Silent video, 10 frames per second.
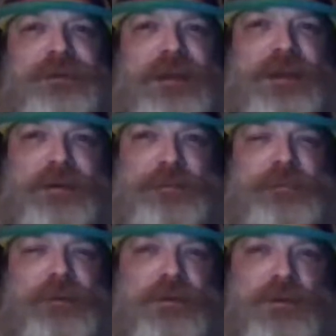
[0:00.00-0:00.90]
like a
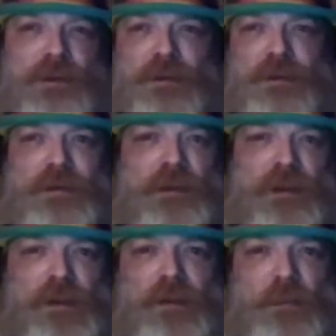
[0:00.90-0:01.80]

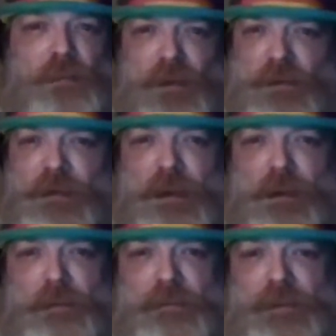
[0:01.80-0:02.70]
big
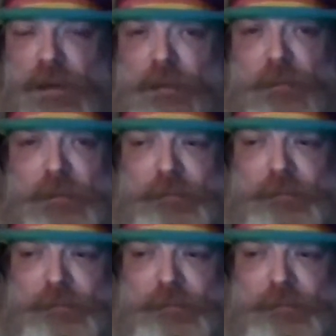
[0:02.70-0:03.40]
dilemma